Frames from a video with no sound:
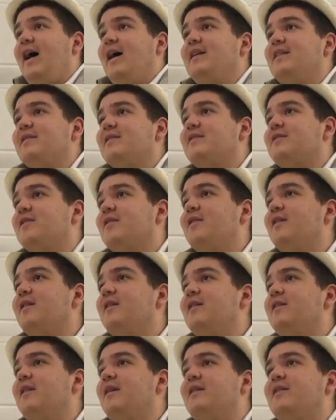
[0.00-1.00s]
I, I just turned
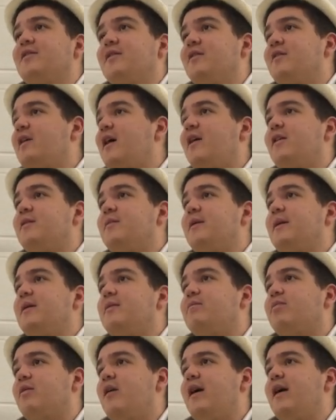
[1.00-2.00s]
it, it turned out to be a
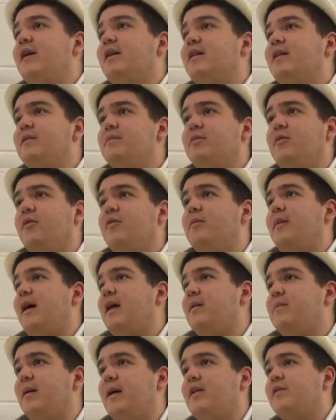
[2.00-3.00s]
prank pulled by
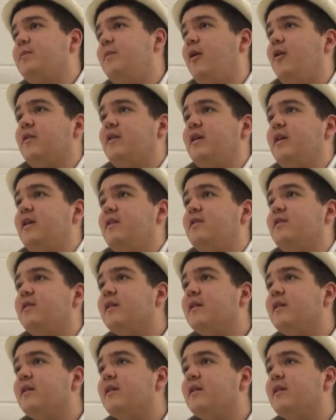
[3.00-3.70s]
the baseball kids.